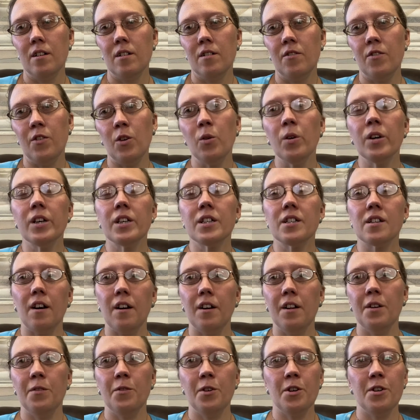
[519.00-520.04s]
focus
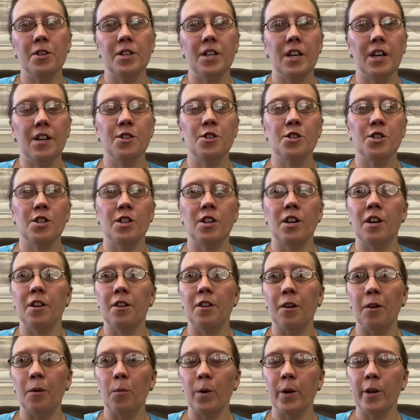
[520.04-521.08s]
all of your attention on
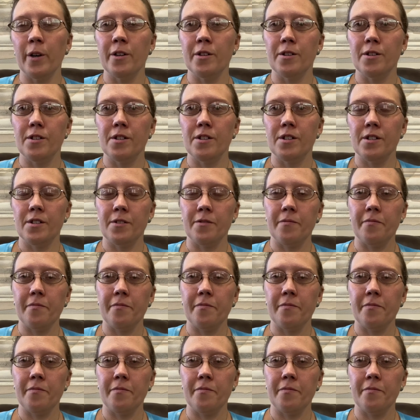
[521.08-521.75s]
their words.